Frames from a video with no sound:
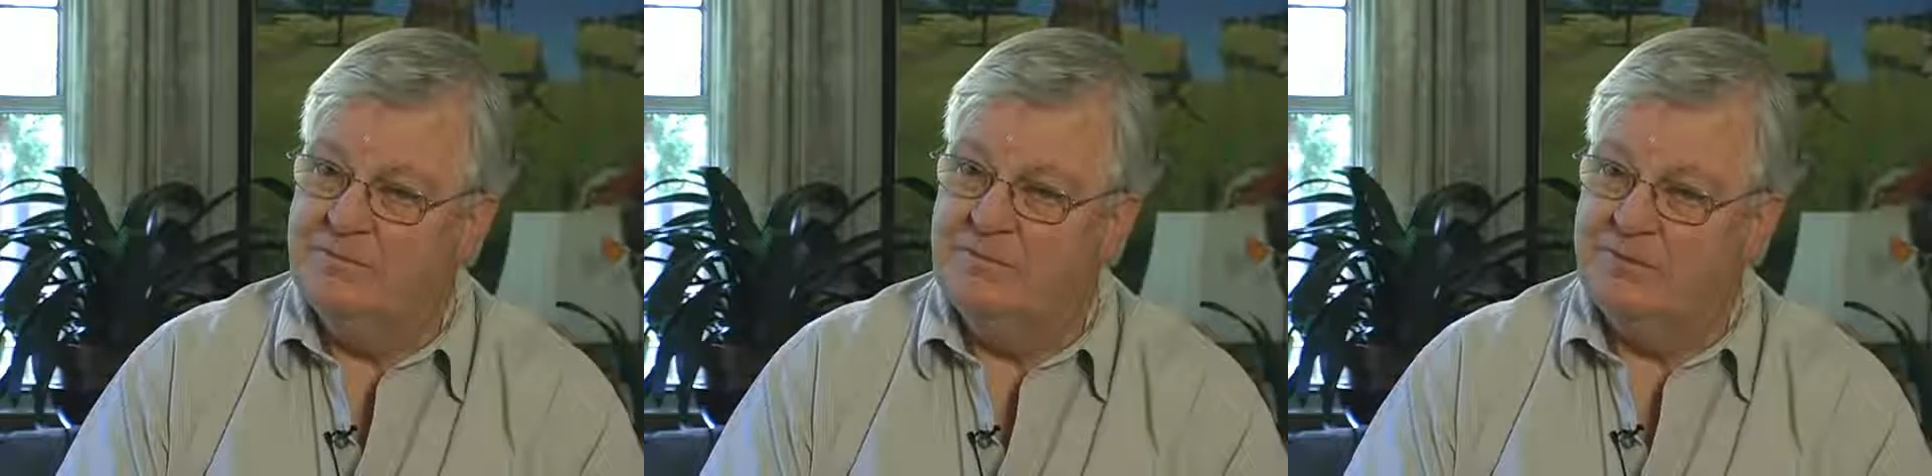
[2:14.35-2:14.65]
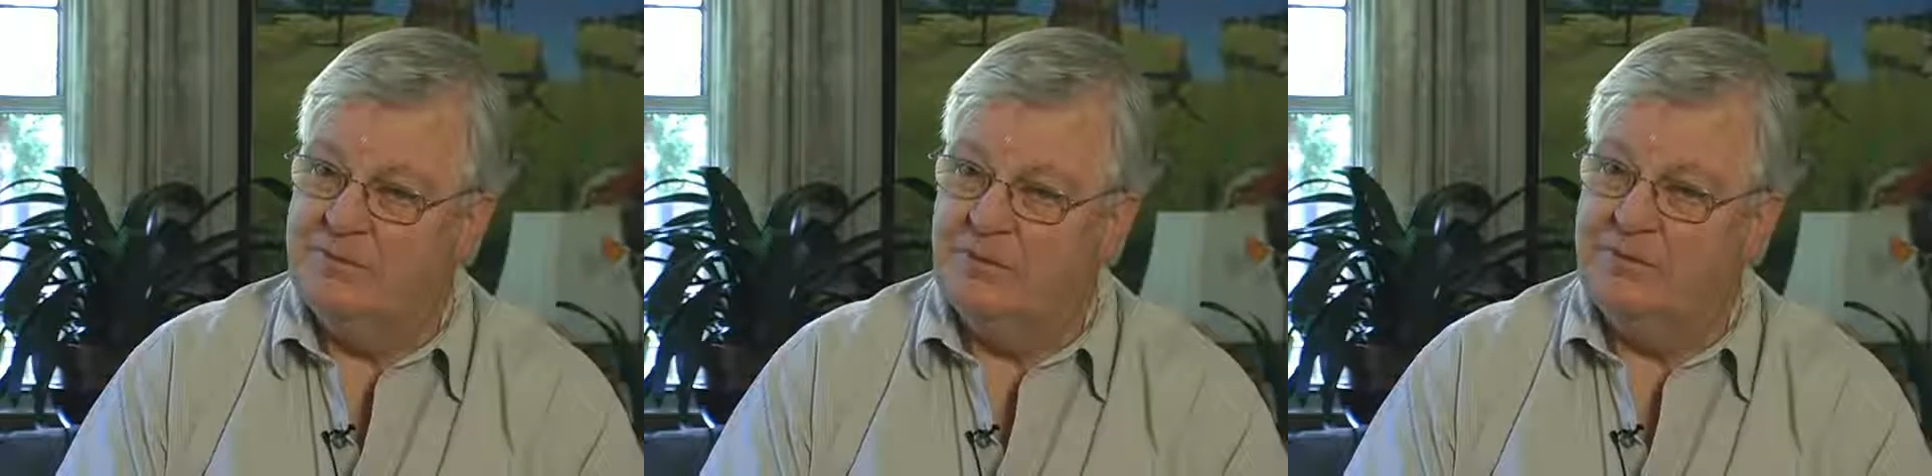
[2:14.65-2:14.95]

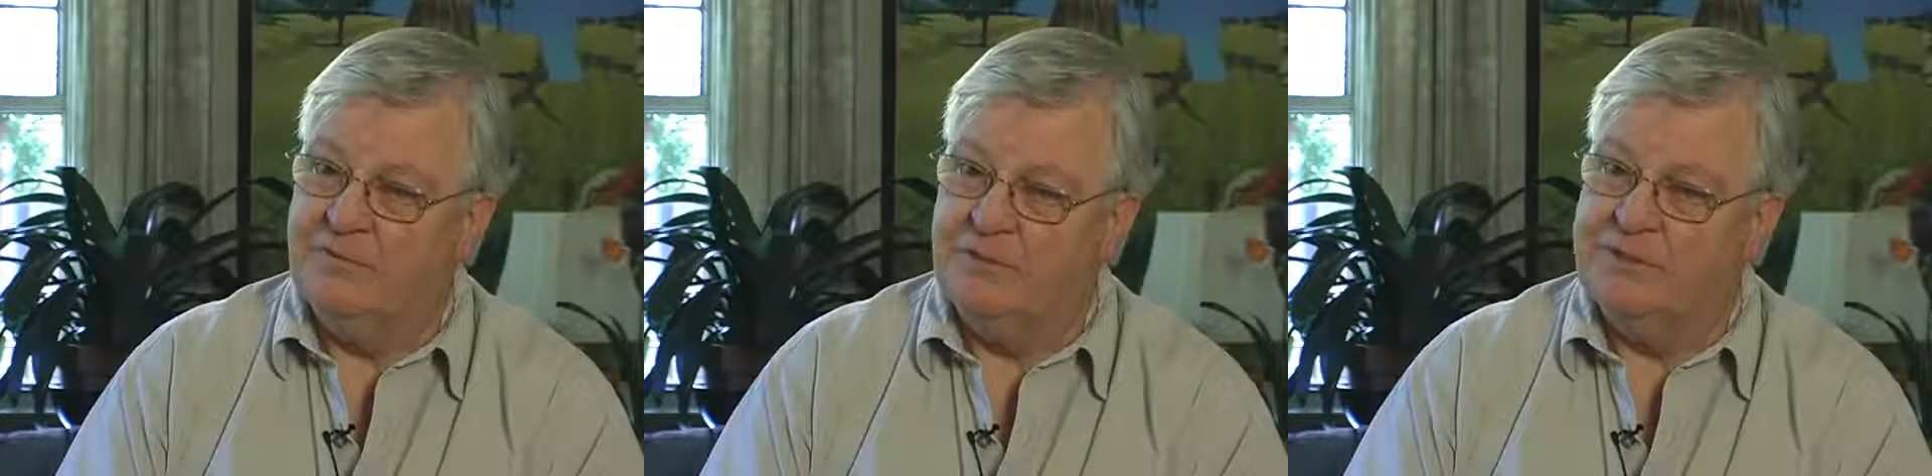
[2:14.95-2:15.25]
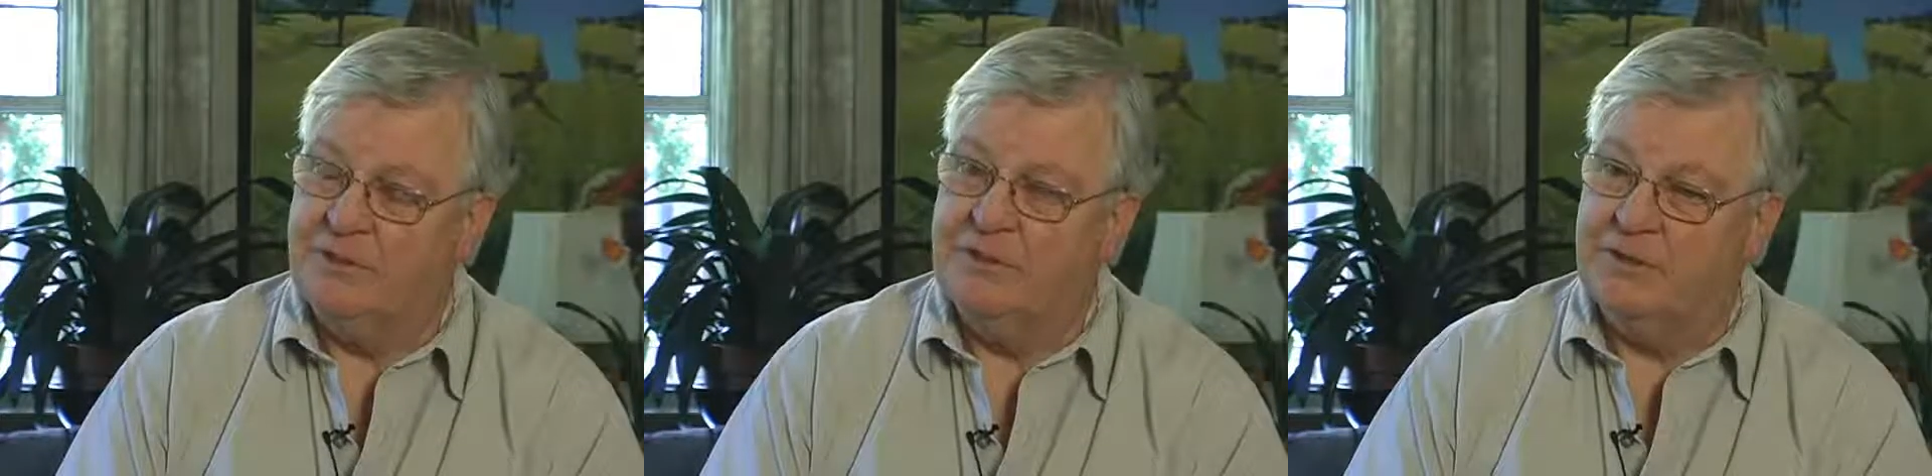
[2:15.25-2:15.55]
with an arc fault
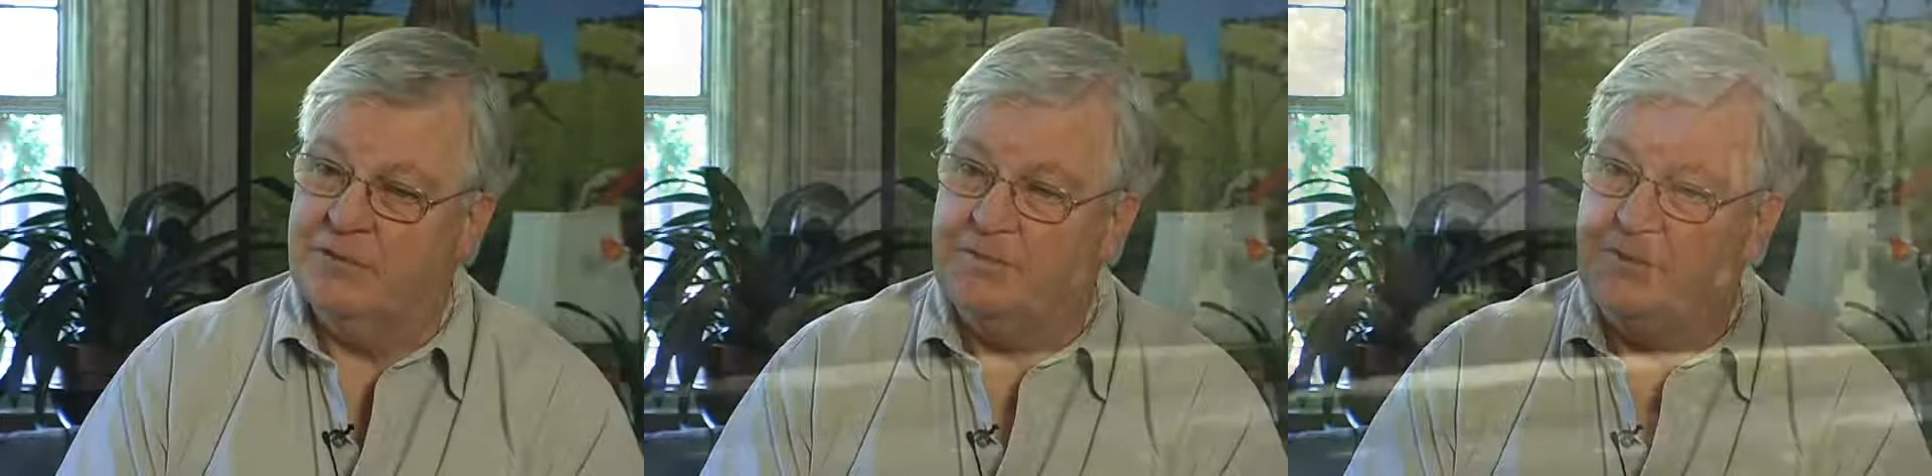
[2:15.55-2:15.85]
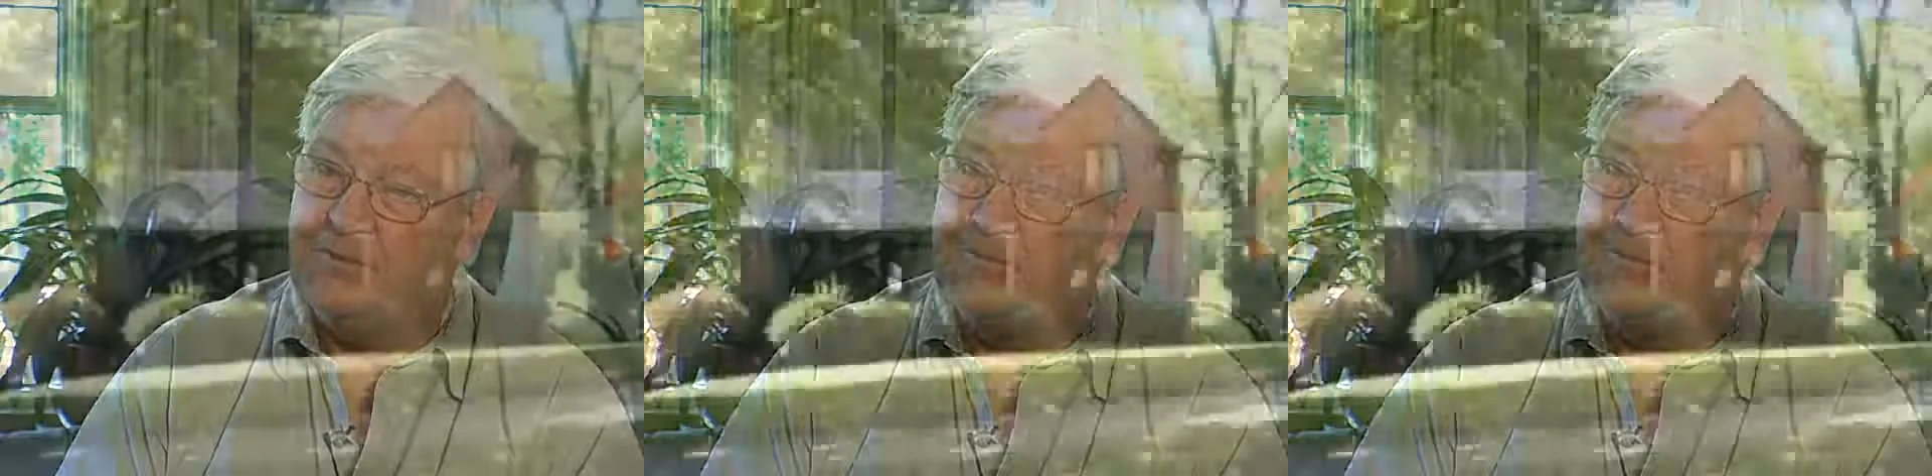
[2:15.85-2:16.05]
circuit interrupter.